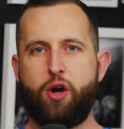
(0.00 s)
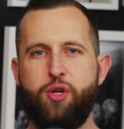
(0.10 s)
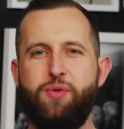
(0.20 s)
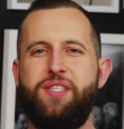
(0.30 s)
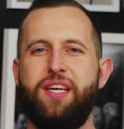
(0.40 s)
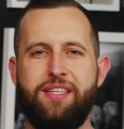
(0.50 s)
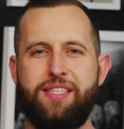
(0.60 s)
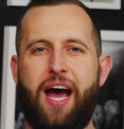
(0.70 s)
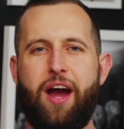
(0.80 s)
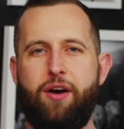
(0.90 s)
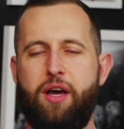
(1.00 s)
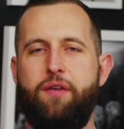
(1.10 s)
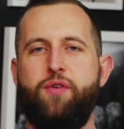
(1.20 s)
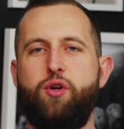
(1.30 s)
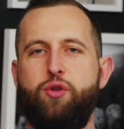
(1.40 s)
Are you sick and tired
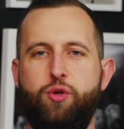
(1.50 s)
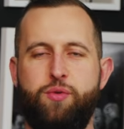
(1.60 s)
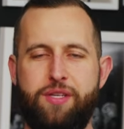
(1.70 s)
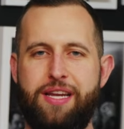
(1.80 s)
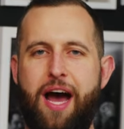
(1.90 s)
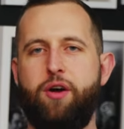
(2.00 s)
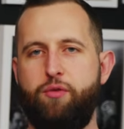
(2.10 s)
of your glutes not